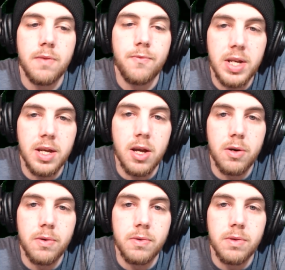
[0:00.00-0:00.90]

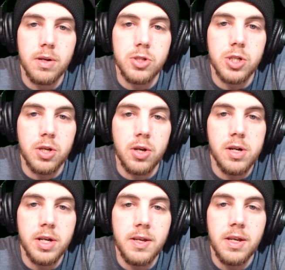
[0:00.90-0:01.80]
video,
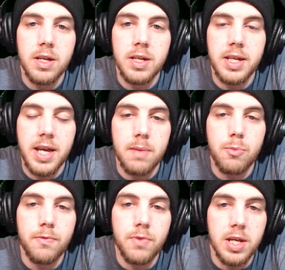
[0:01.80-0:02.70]
security
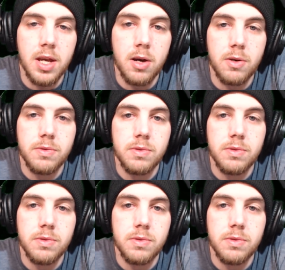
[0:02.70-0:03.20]
camera video,